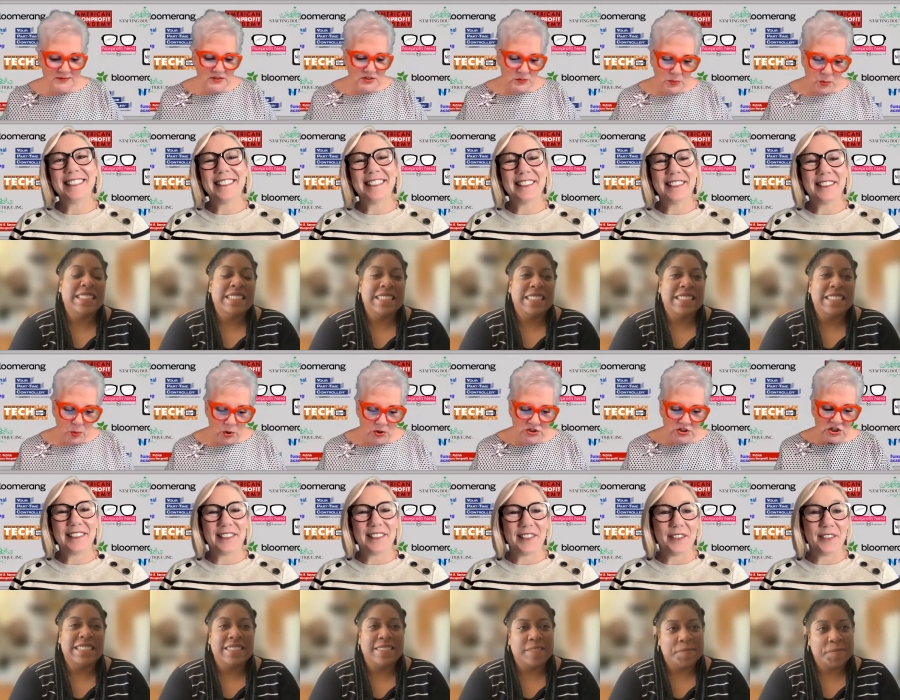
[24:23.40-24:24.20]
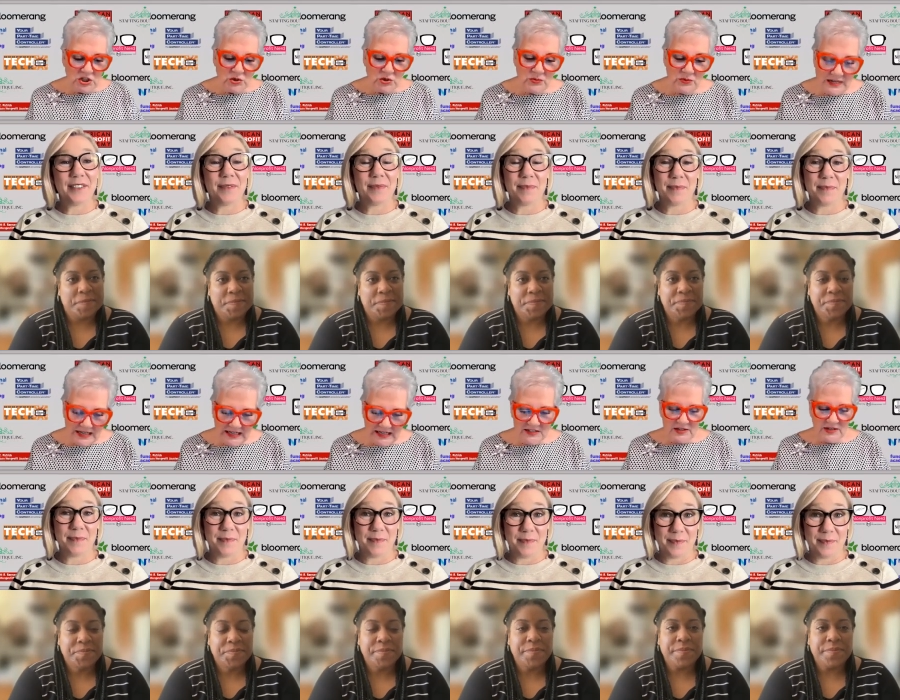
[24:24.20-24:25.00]
Speaker 1: support do you
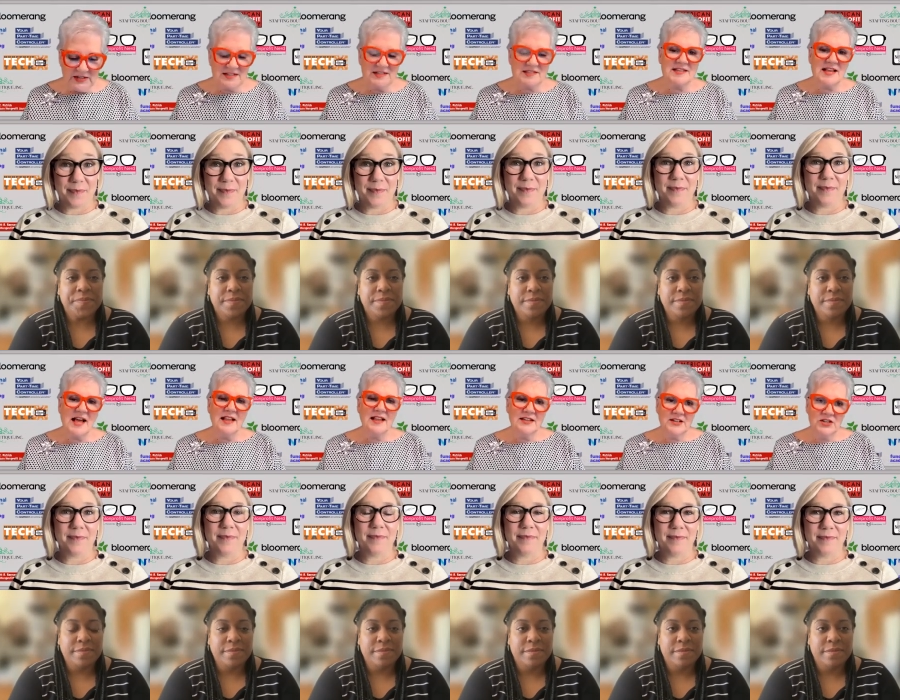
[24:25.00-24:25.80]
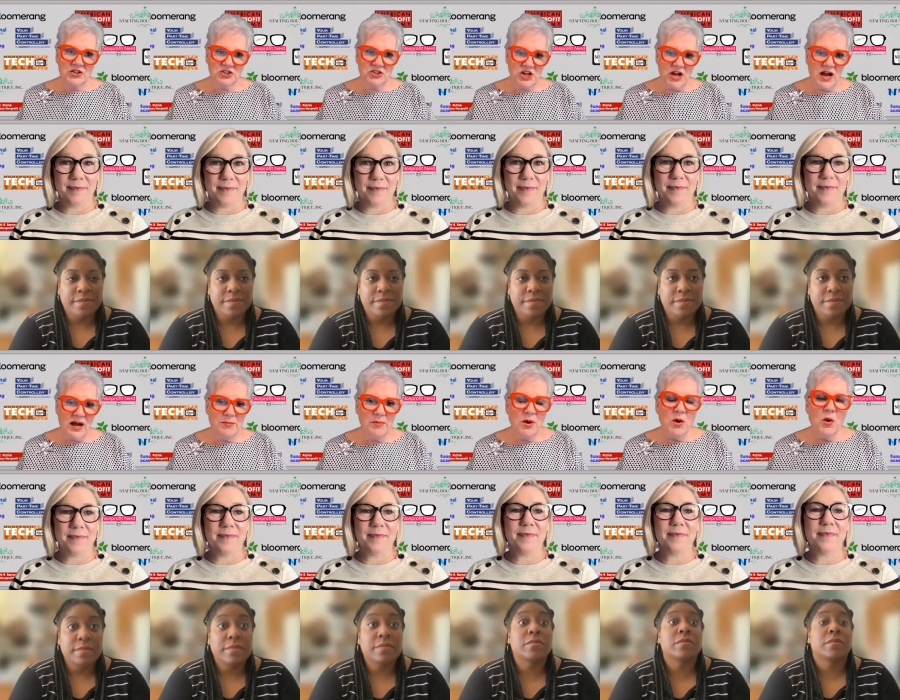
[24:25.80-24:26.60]
need to excel at your
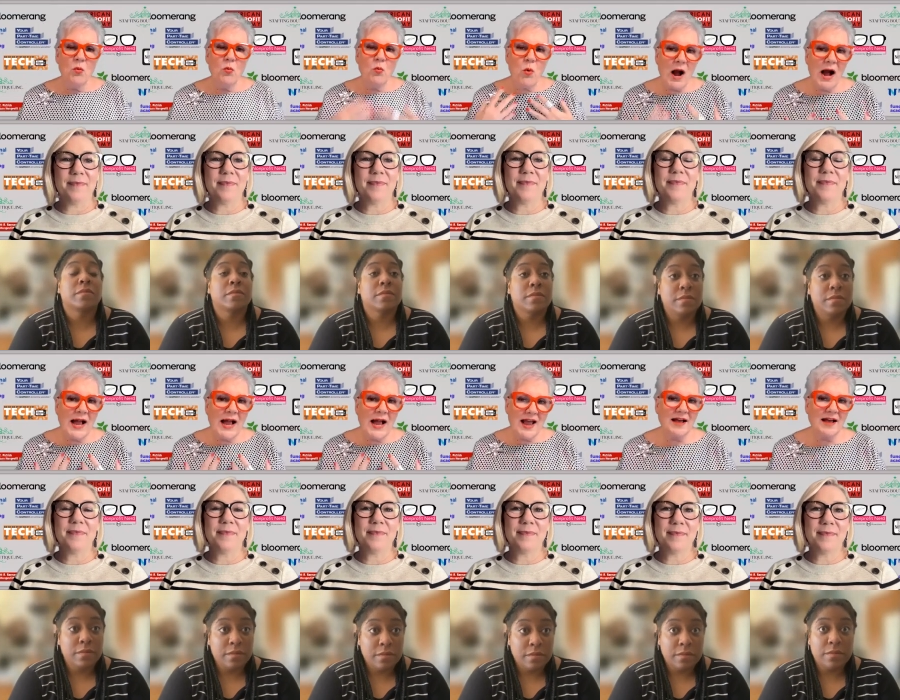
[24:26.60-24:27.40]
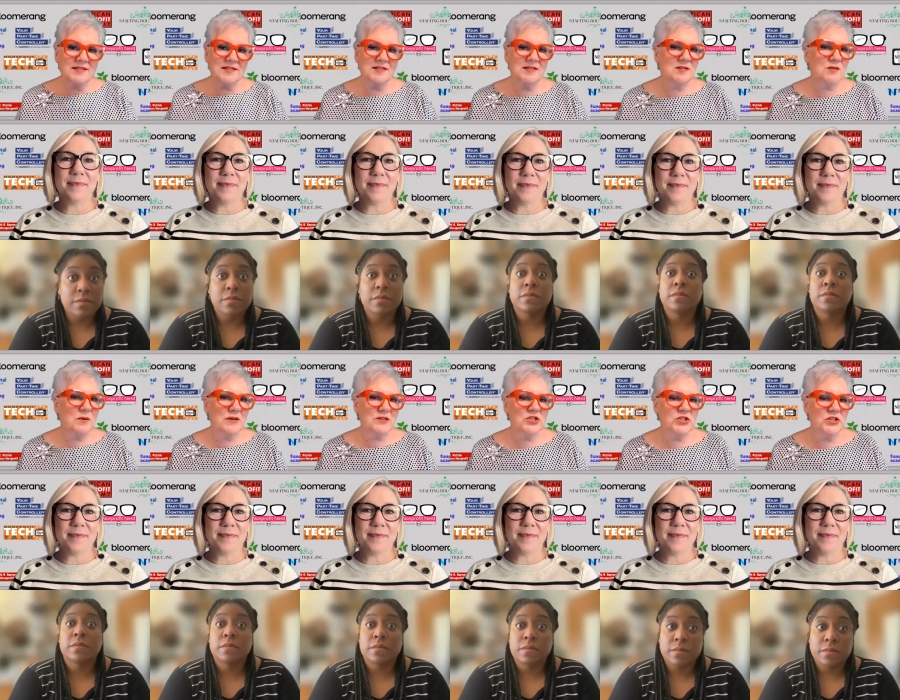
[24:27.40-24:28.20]
job? Why ask this
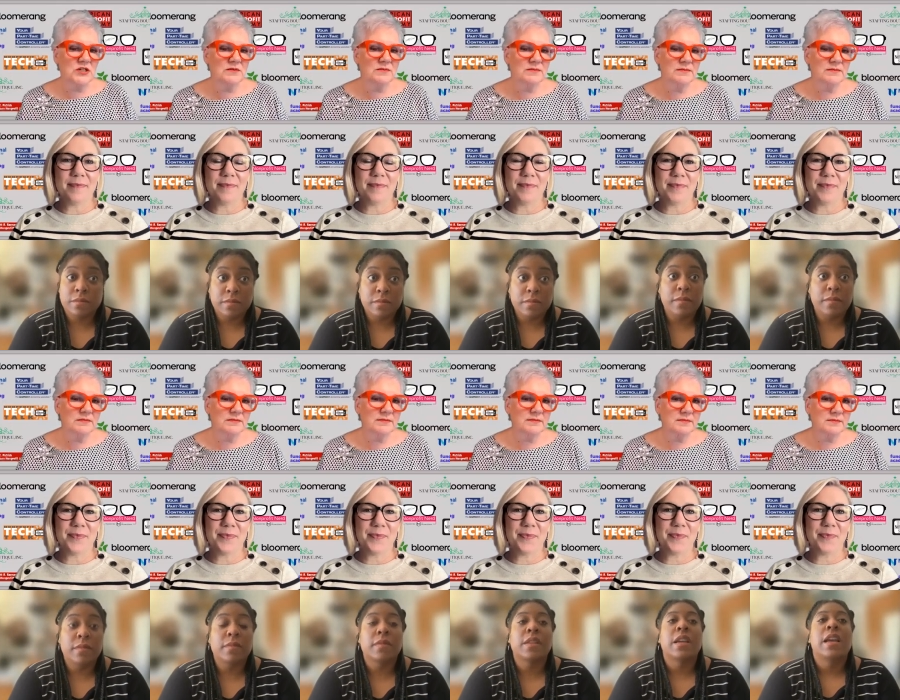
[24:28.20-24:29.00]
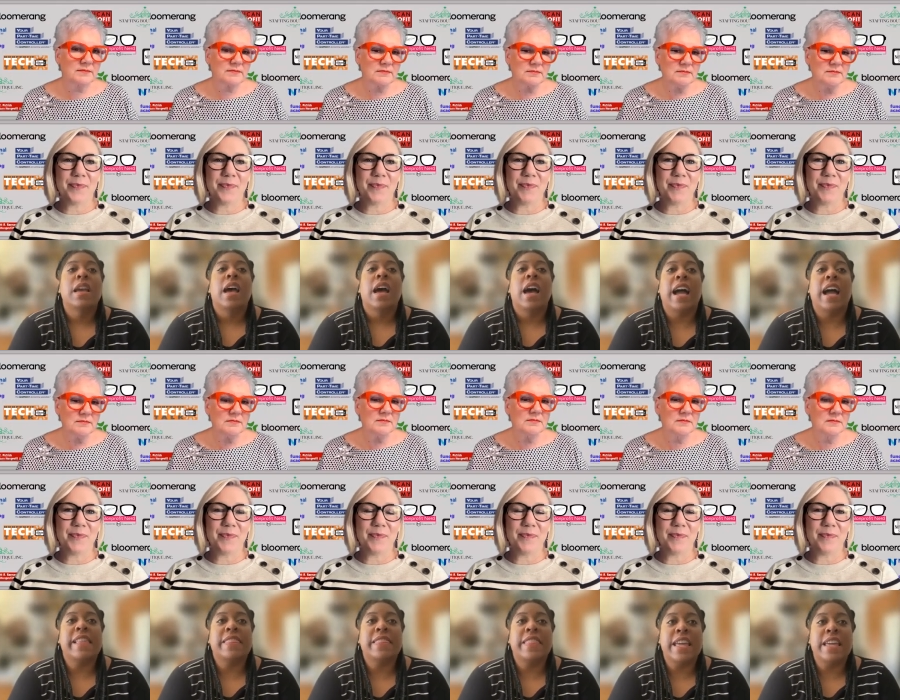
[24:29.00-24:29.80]
question?
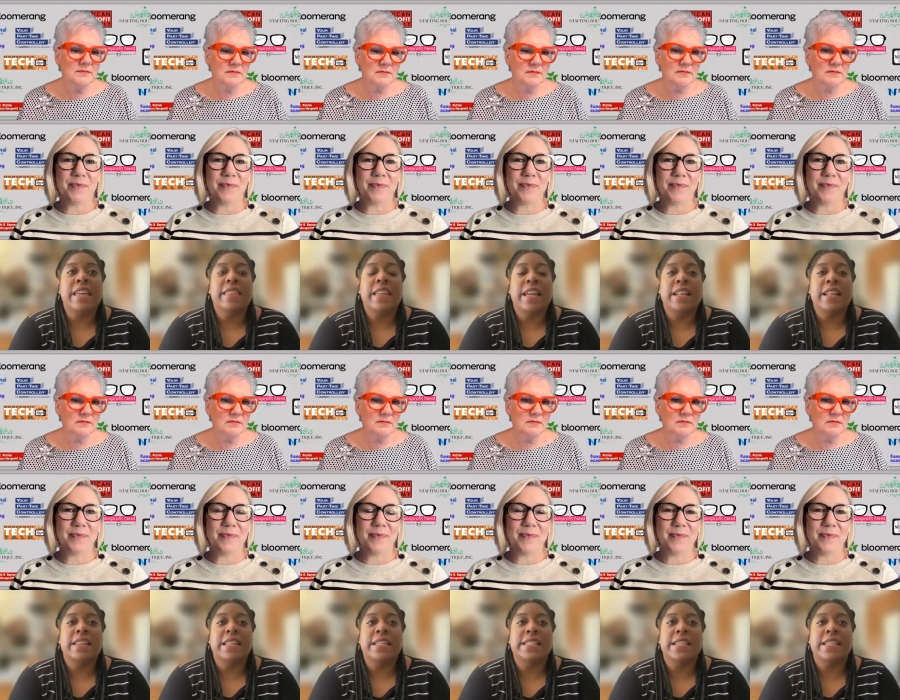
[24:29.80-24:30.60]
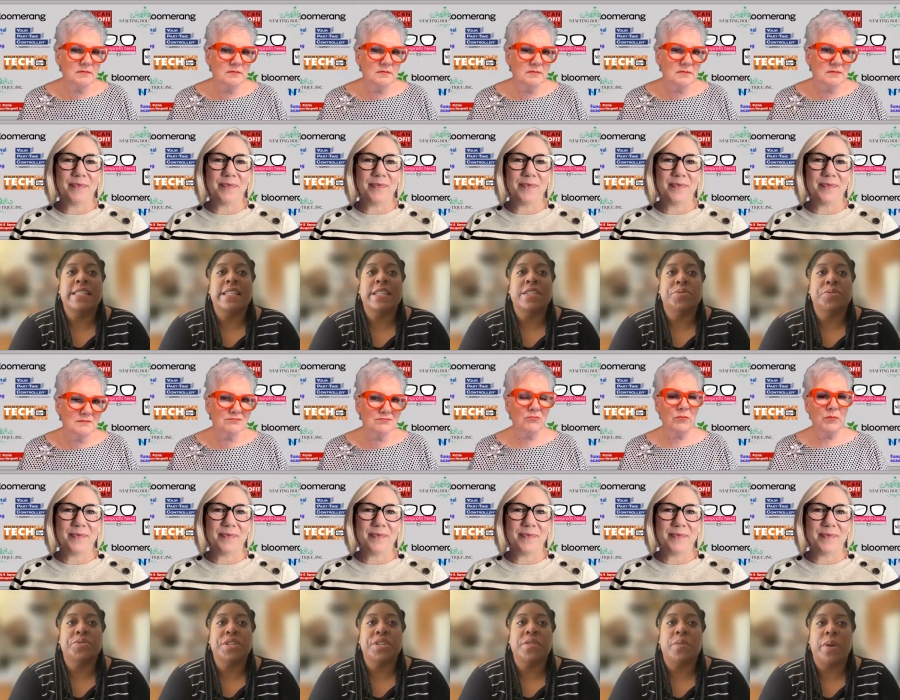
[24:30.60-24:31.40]
Speaker 2: I think that this is an
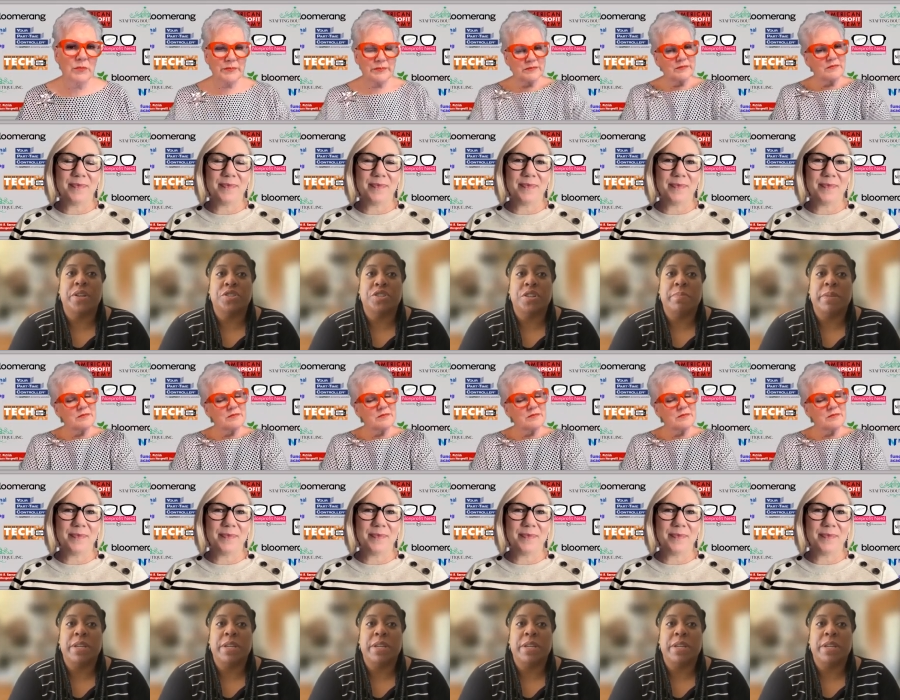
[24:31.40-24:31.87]
interesting question